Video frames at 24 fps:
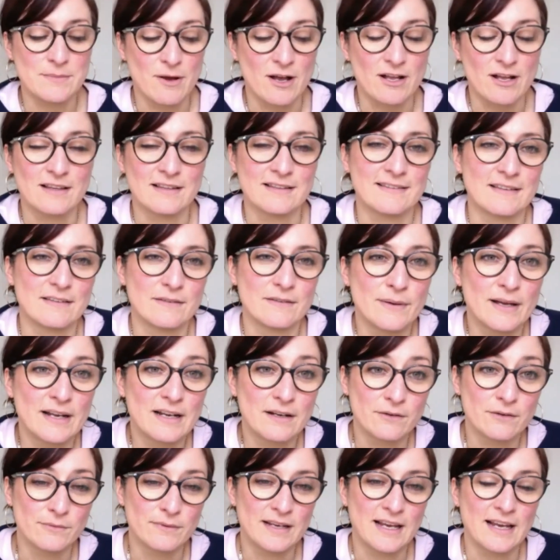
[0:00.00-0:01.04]
bottles as well,
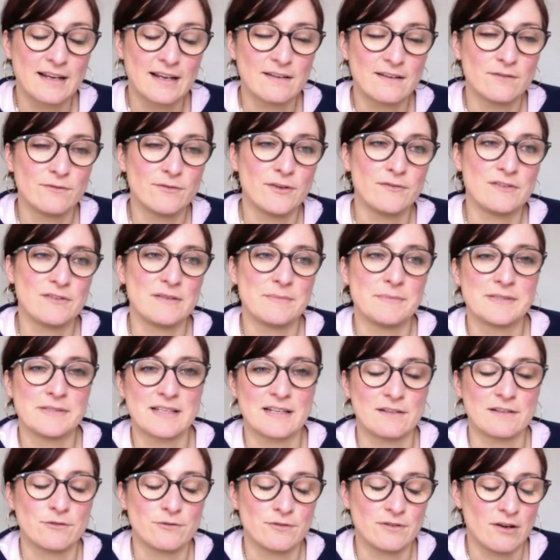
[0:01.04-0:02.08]
and we get a
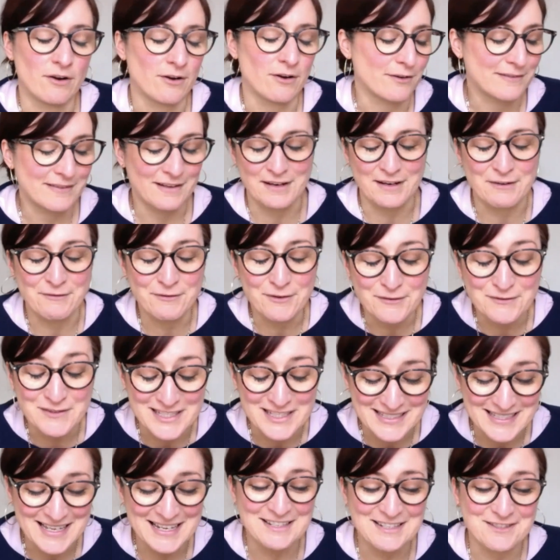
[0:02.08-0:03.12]

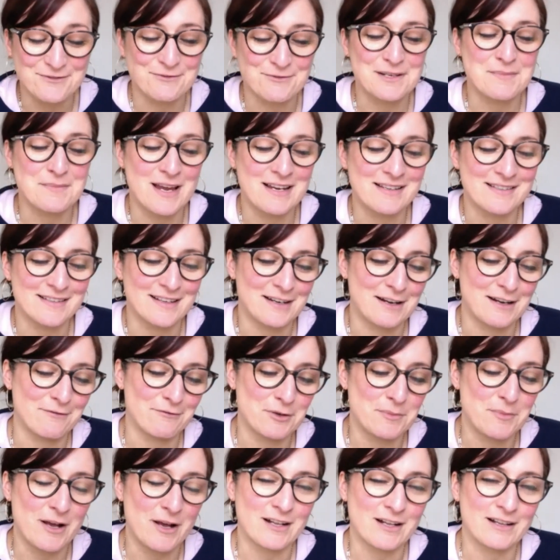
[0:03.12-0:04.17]
50-cent rebate on
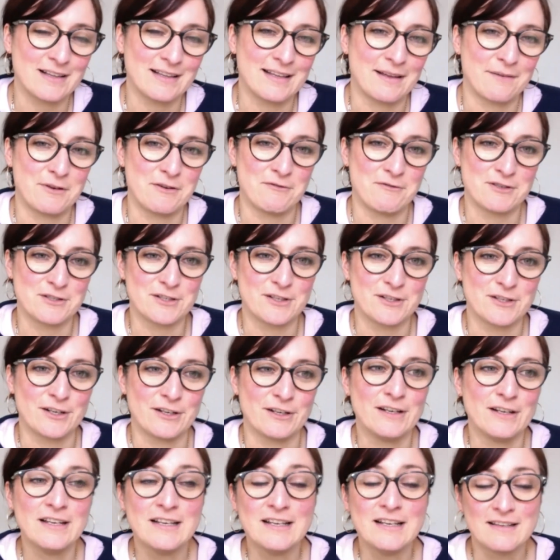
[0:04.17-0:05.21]
every bottle that we return.
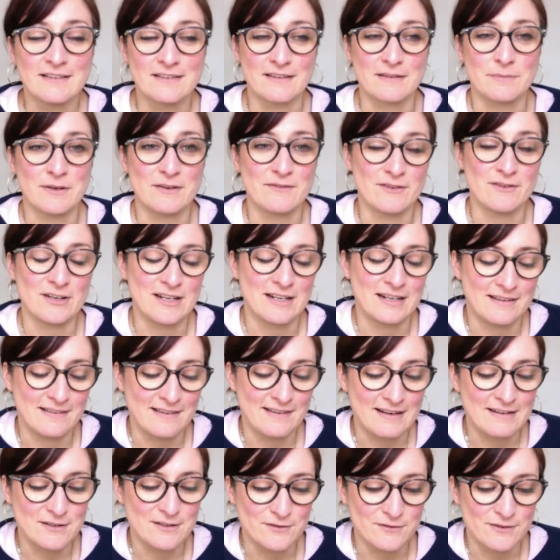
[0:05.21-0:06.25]
So there's a bit of an
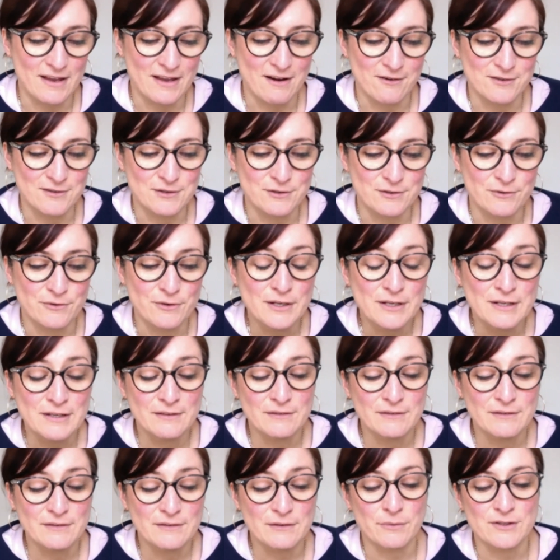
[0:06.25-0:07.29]
incentive there too.
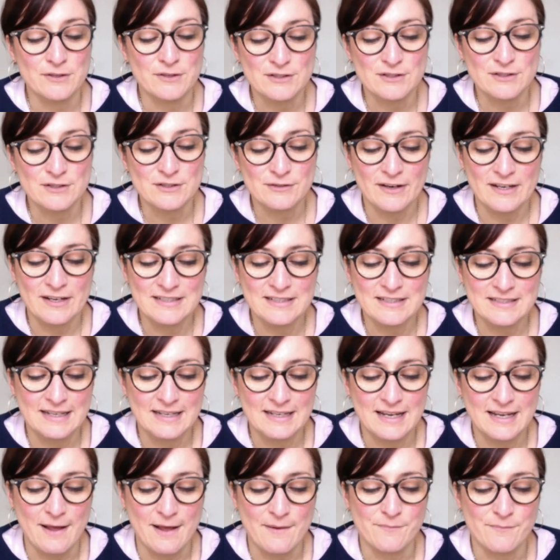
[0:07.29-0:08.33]
So we're just
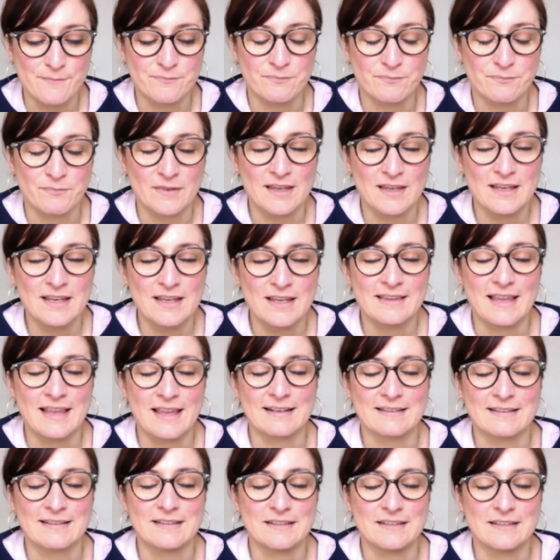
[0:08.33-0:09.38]
finding
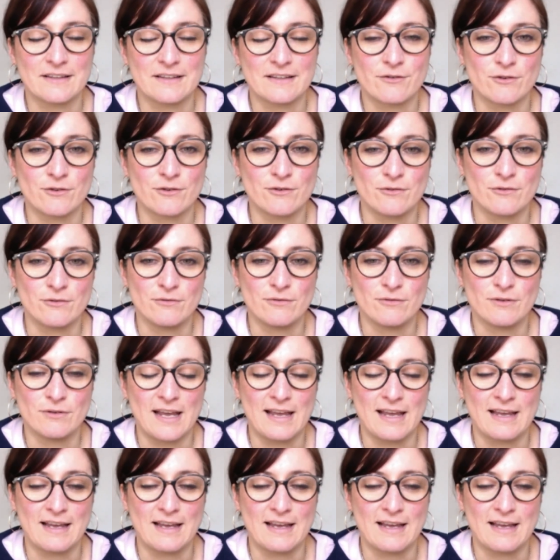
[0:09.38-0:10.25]
that through